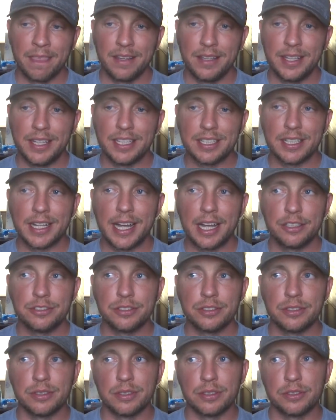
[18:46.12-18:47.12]

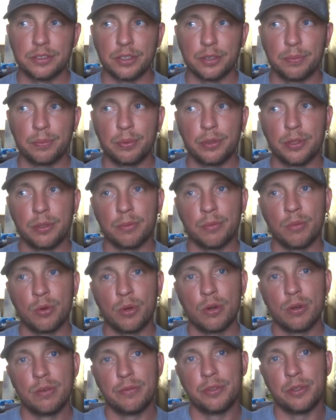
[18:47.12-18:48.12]
you to put
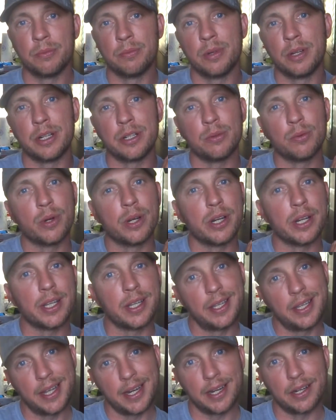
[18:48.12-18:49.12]
more of your money where
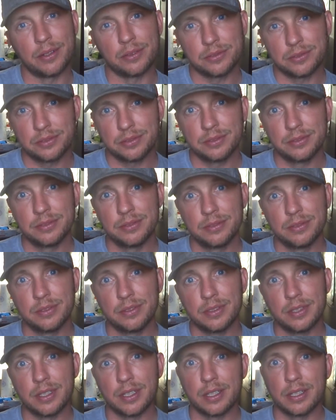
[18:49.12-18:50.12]
it counts,
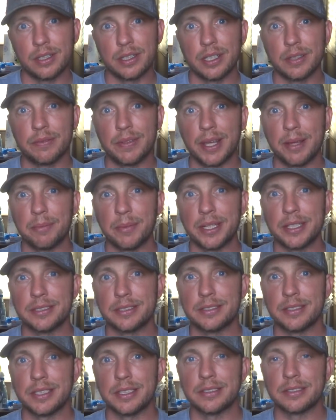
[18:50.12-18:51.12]
if that makes
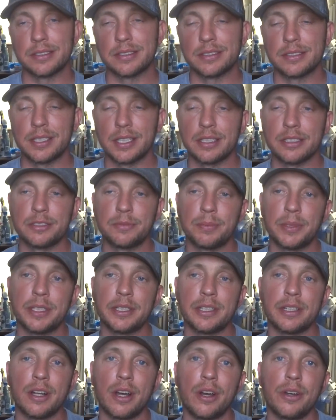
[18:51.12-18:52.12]
sense. Instead of
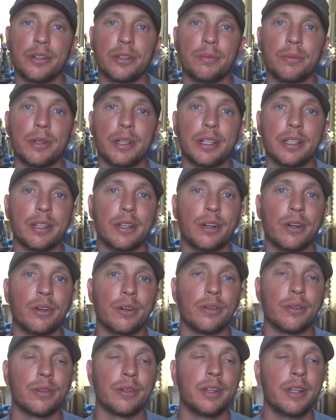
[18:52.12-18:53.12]
spending all your money
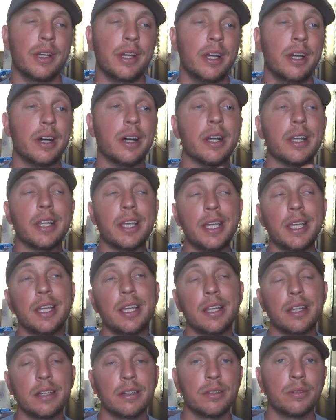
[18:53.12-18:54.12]
on a
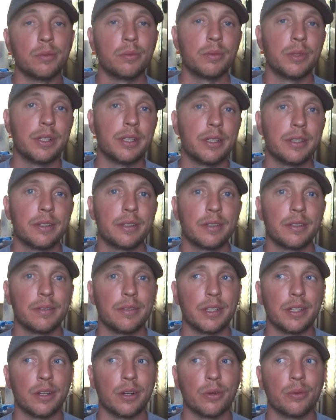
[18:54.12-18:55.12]
kit with
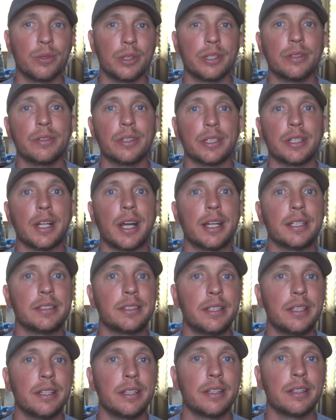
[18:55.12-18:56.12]
a really, really nice
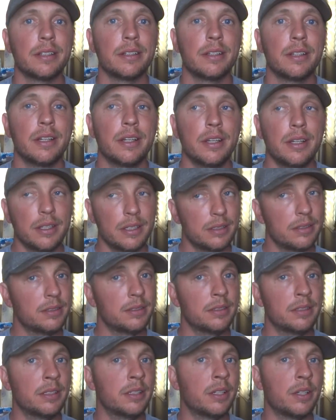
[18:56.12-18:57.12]
kit
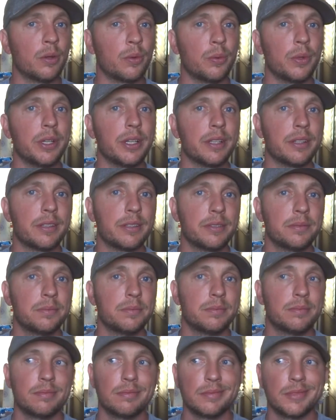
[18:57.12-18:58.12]
with
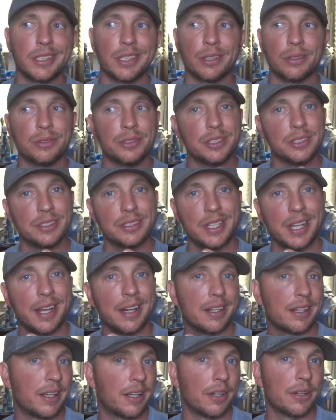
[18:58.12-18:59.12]
just
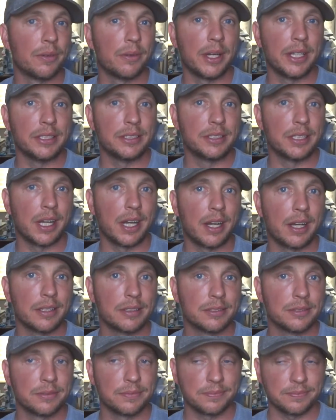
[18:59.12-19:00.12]
kind of cut rate
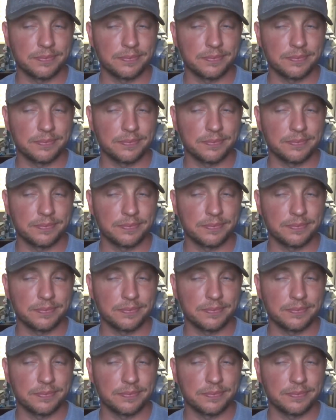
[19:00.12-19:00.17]
shocks,